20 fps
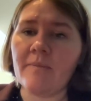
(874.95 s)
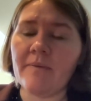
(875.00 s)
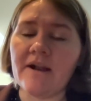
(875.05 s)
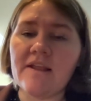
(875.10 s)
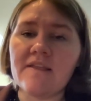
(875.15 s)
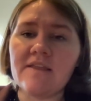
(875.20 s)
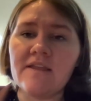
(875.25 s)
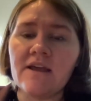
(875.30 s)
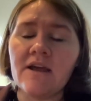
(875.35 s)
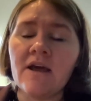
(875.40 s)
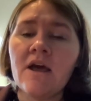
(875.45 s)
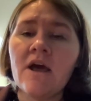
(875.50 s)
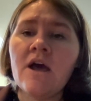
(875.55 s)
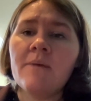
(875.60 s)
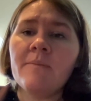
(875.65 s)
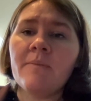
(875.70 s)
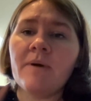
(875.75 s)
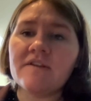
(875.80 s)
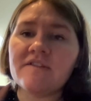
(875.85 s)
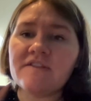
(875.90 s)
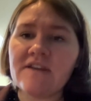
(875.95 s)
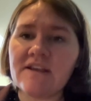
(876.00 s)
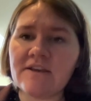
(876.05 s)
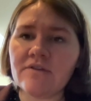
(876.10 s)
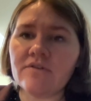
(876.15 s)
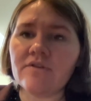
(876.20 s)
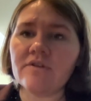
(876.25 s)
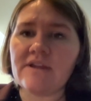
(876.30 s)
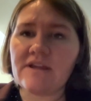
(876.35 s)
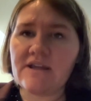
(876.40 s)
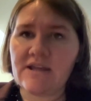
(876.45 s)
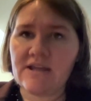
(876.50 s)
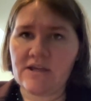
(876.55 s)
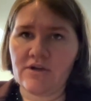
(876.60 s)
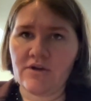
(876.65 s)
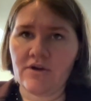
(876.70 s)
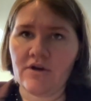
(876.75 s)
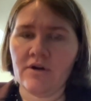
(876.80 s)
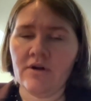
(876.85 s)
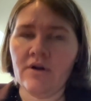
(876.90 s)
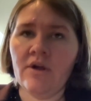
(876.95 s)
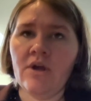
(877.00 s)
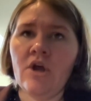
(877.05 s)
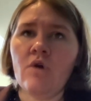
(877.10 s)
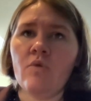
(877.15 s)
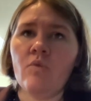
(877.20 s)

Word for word: But I think, particularly here,